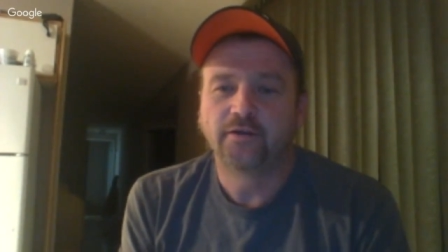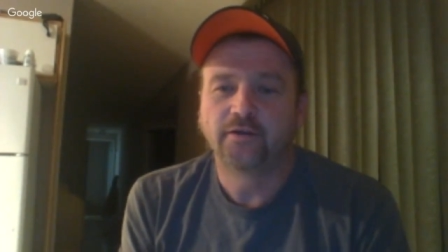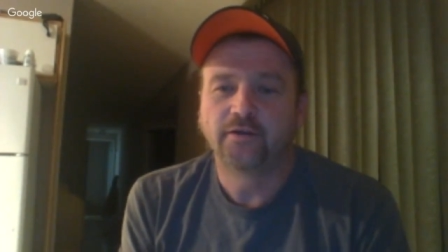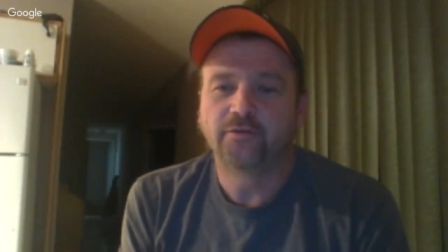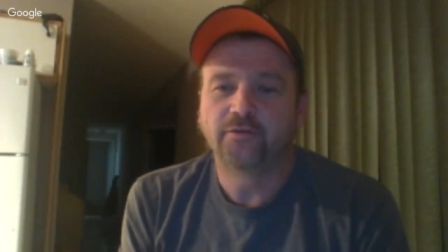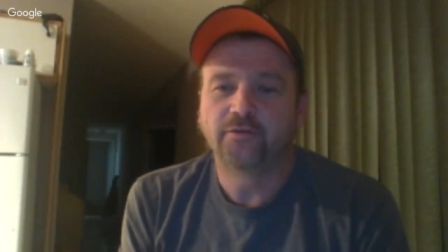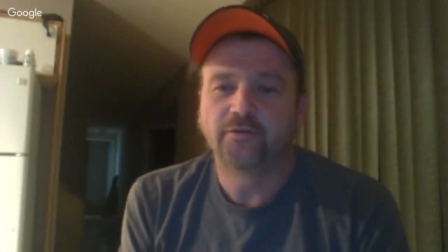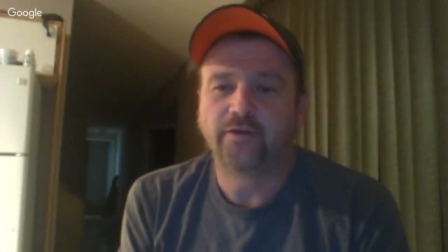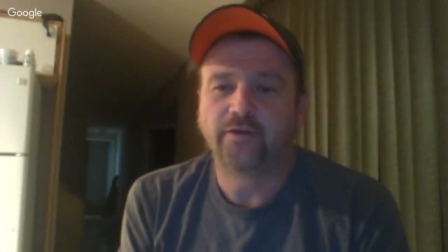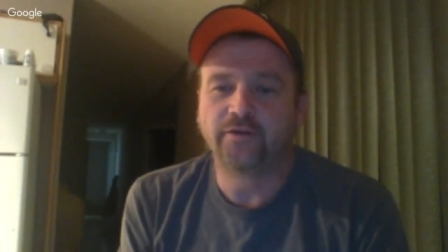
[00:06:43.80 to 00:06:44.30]

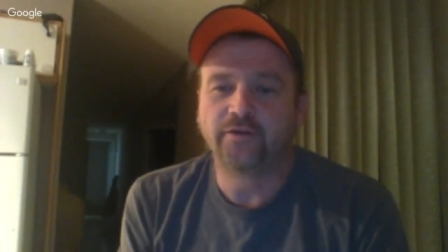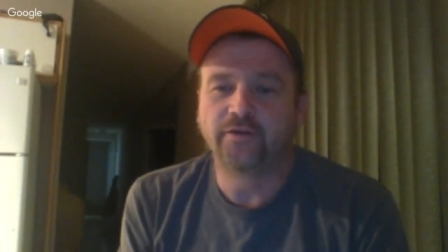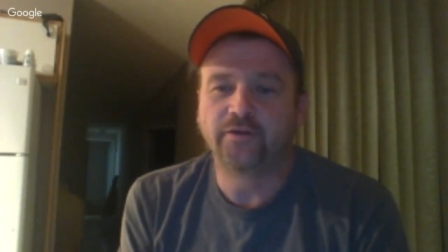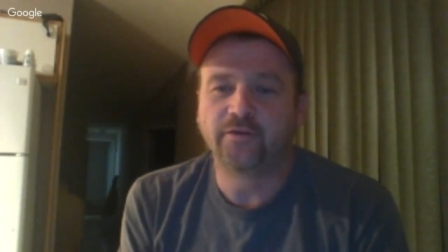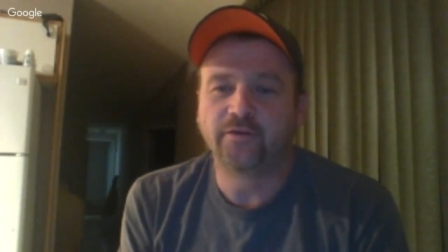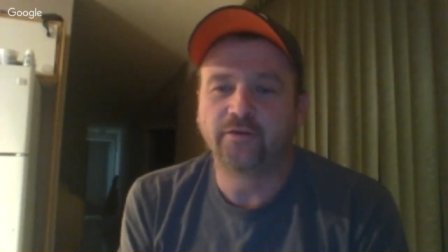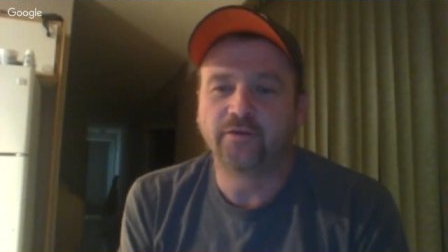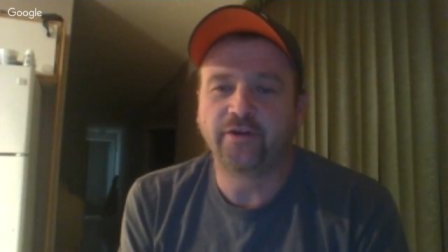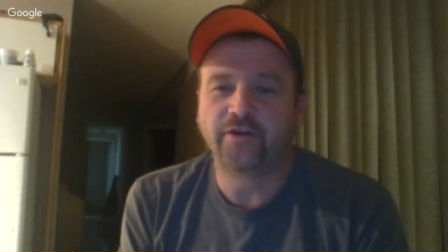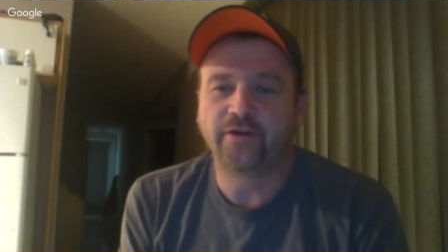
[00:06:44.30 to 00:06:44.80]
What do I do in
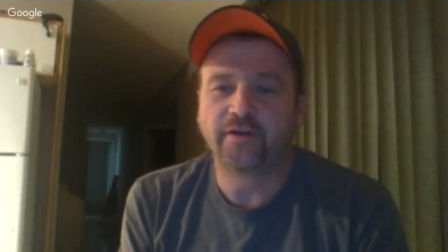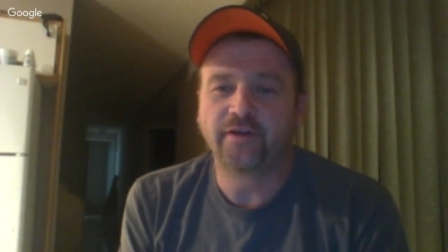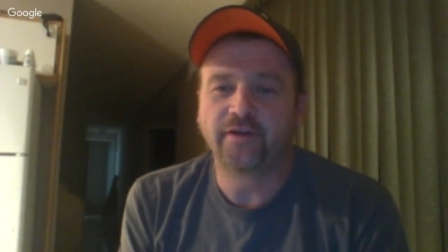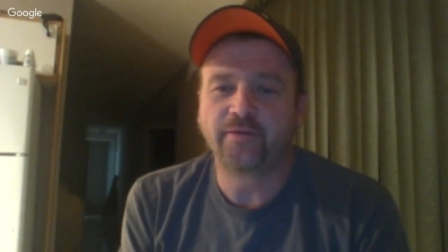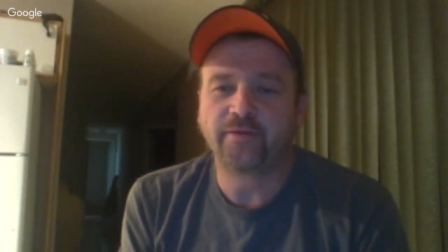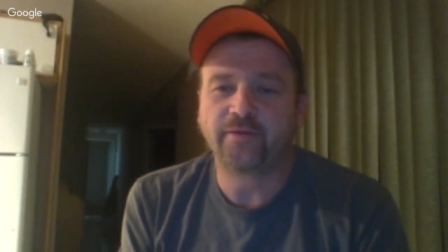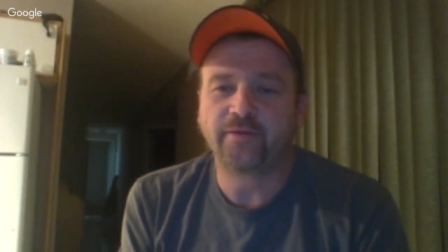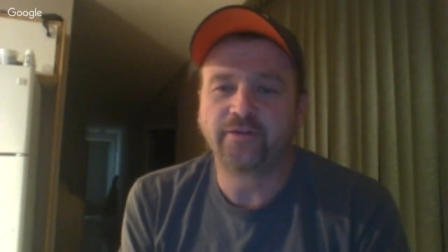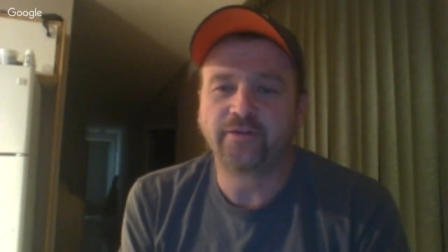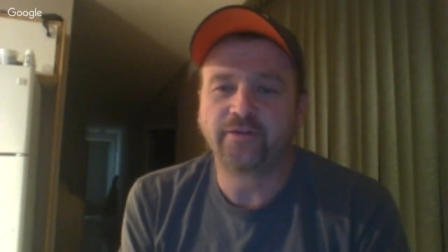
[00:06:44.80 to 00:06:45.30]
the
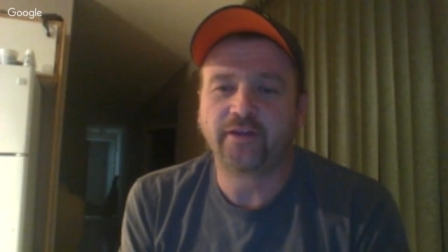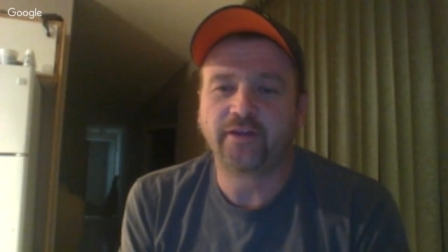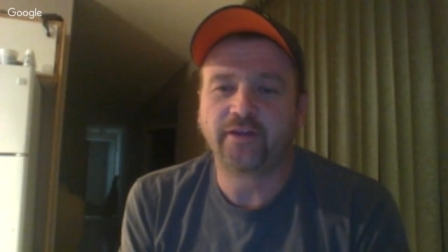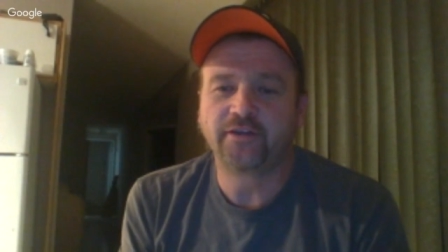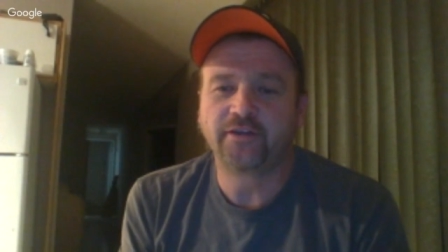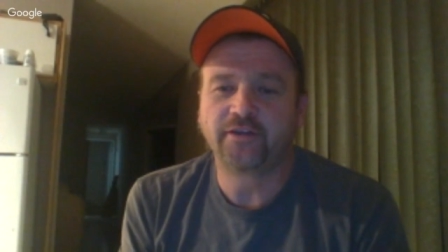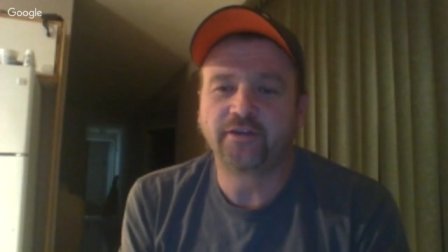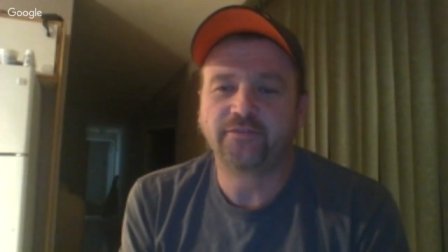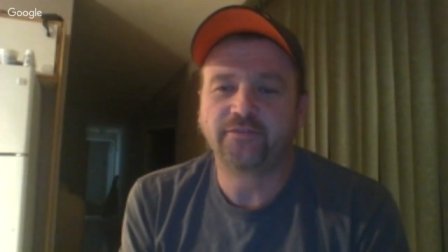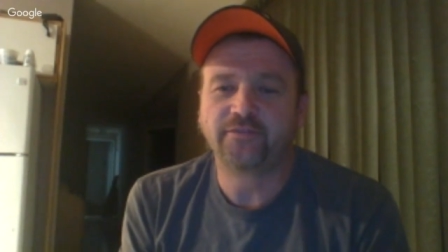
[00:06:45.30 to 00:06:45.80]
wintertime other than
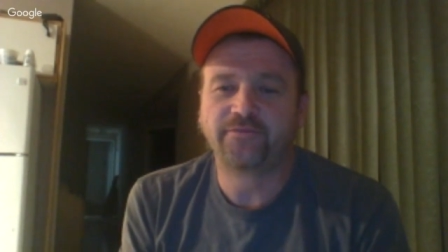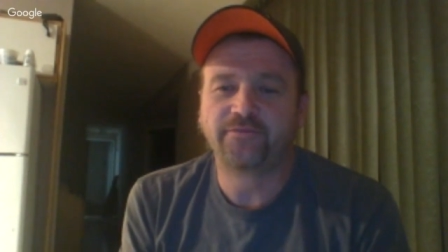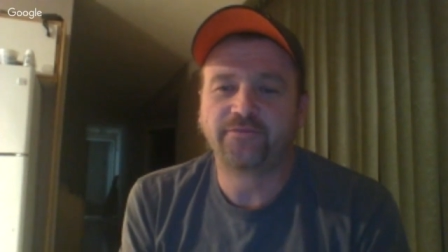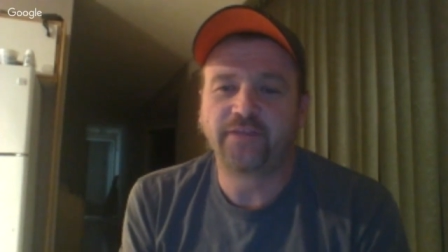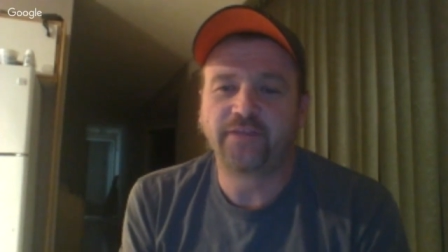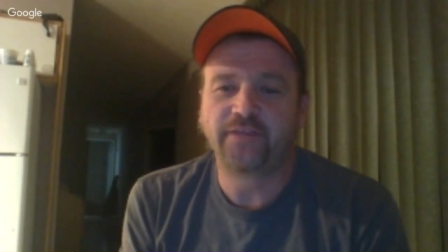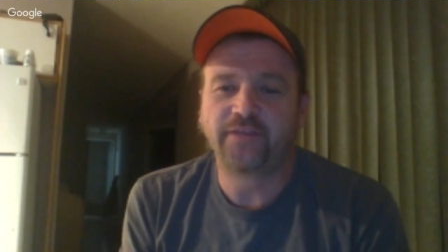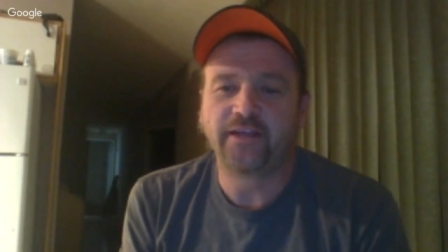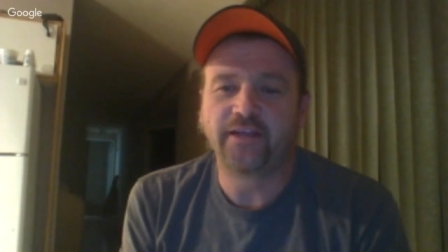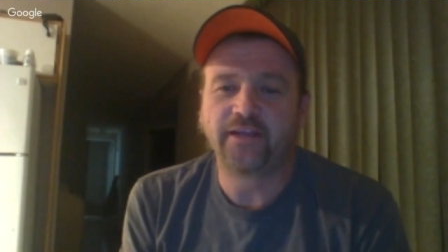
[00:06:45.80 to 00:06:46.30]
just
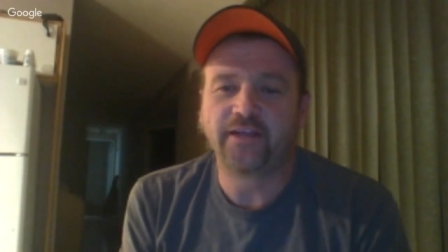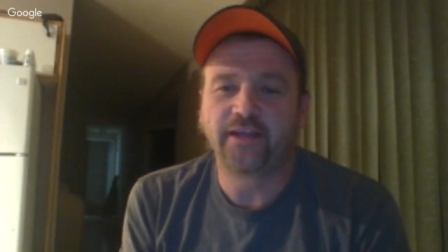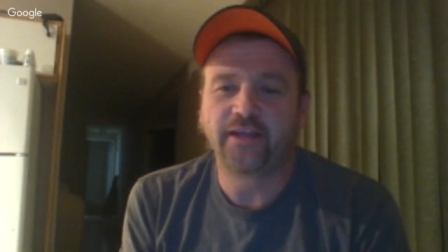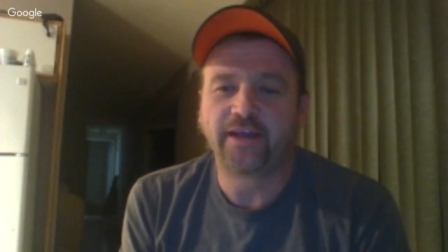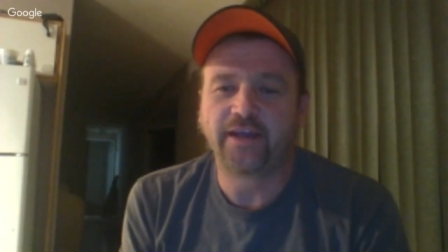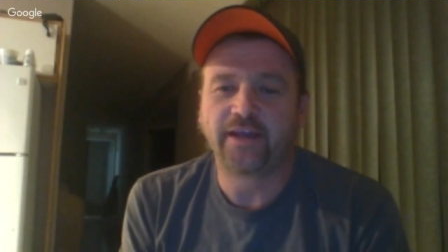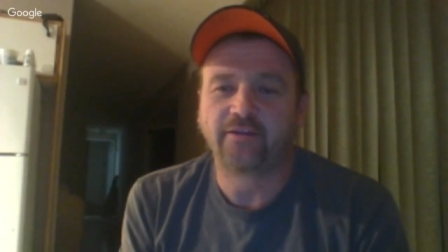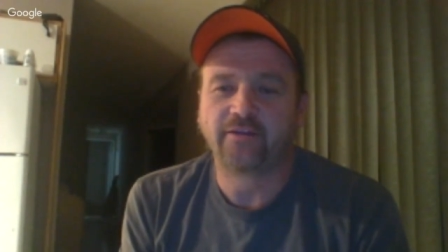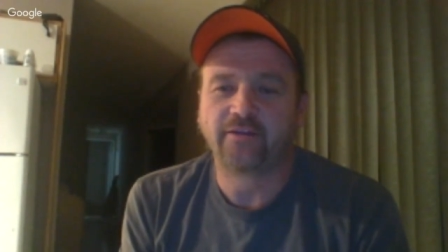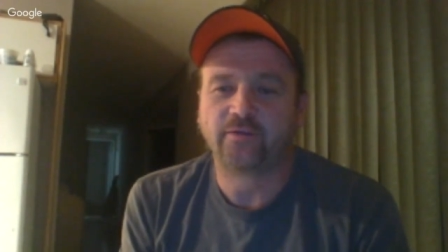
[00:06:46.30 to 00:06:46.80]
feeding
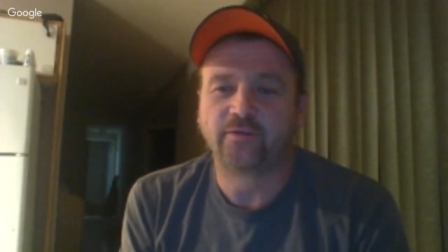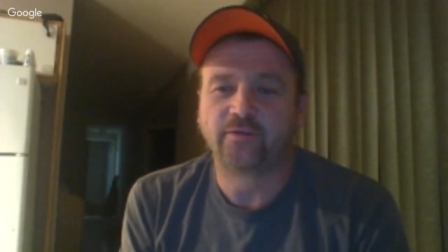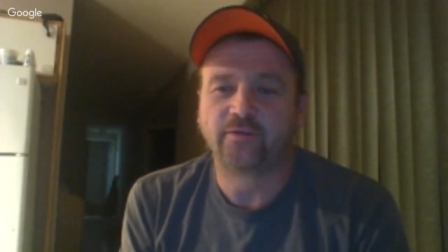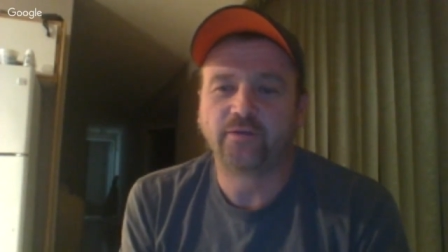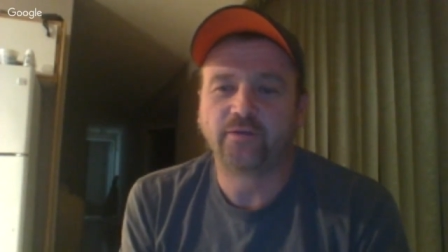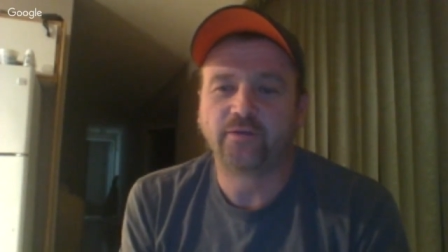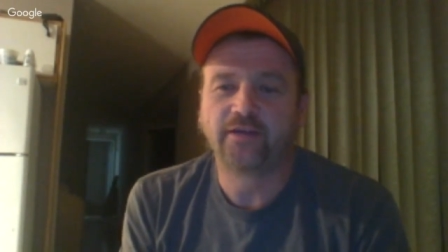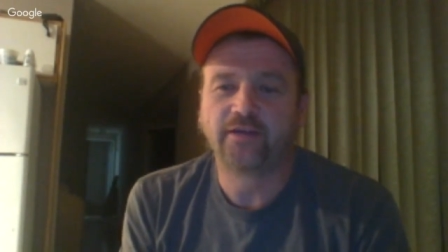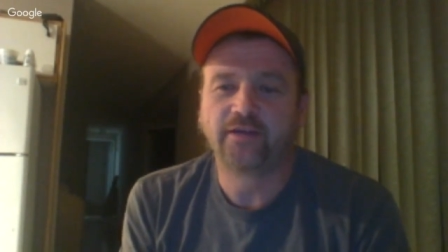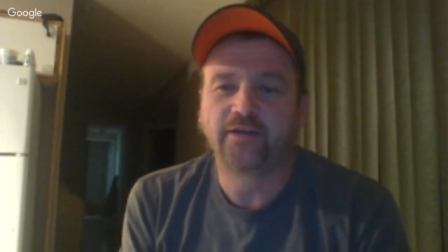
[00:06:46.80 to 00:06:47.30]
cattle?
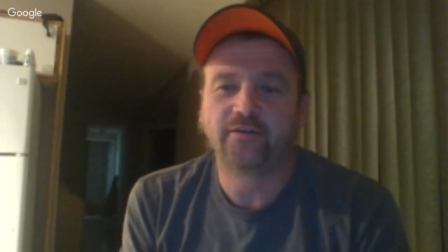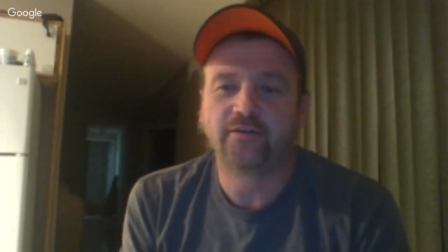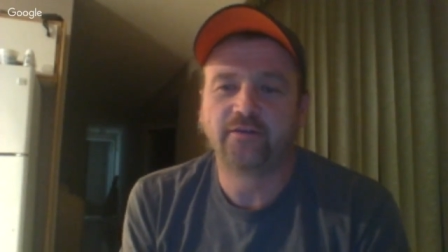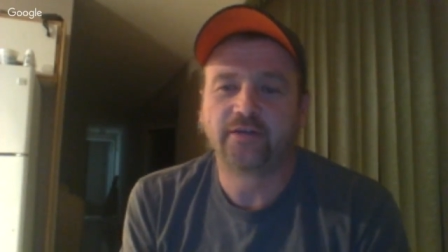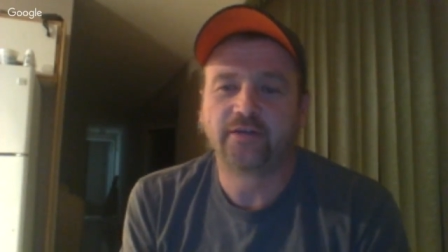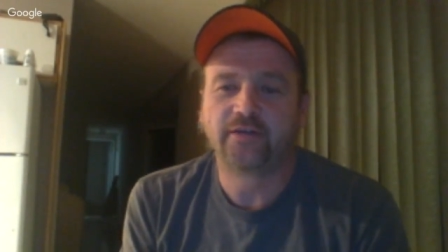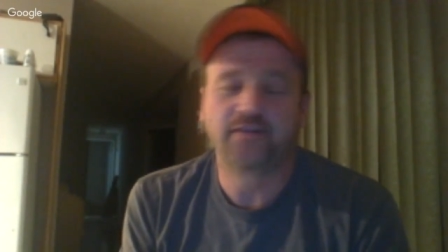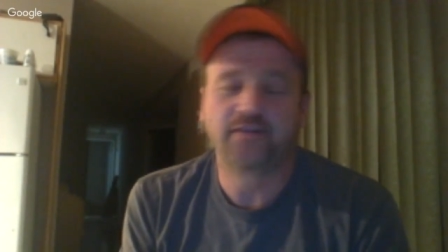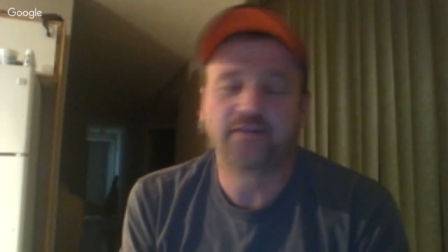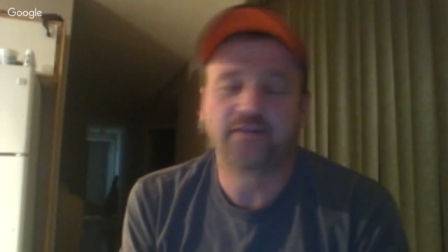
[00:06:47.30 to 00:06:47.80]
Well,
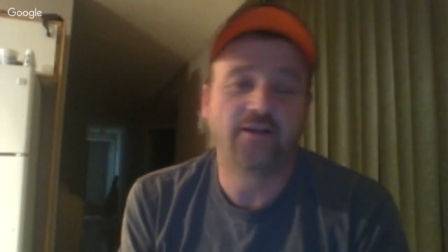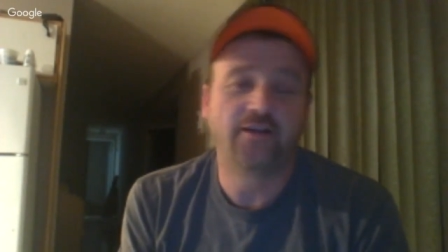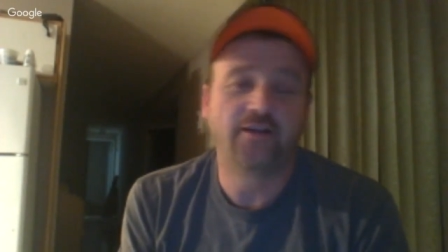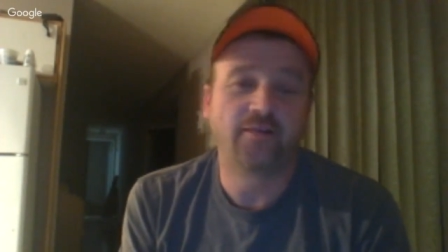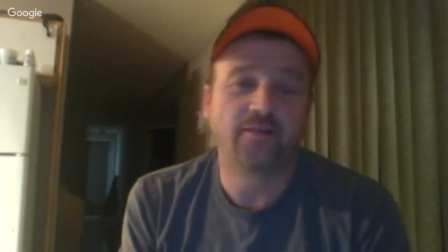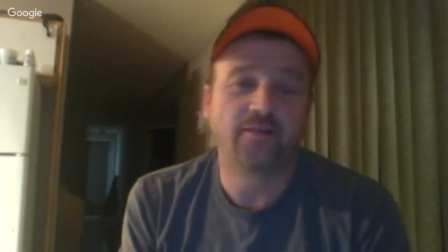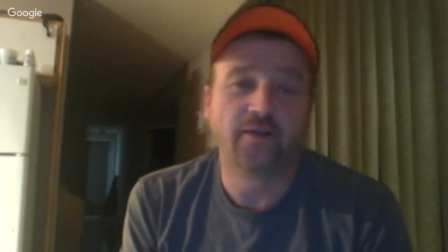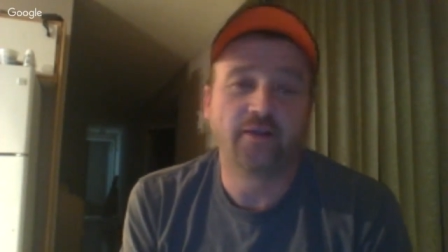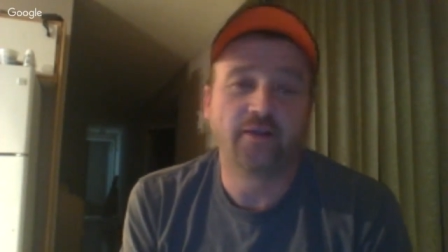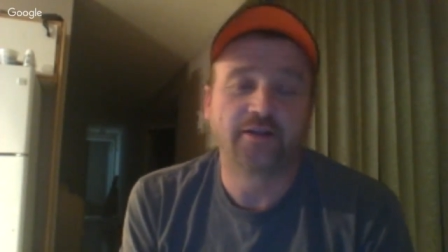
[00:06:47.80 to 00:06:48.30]
actually,
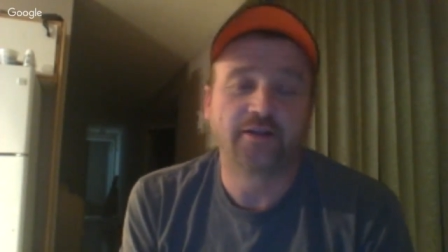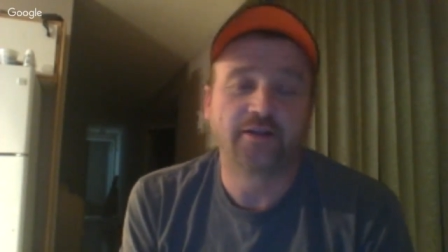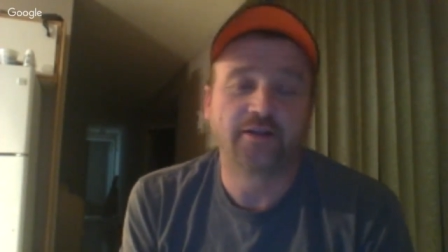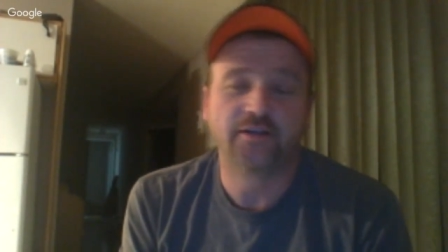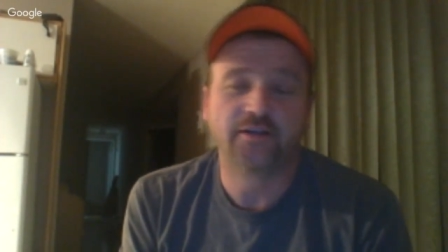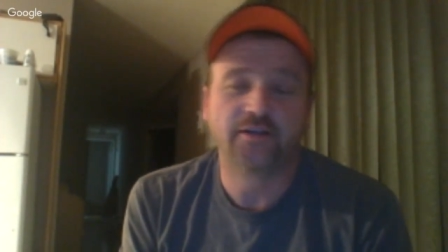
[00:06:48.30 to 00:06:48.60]
not much.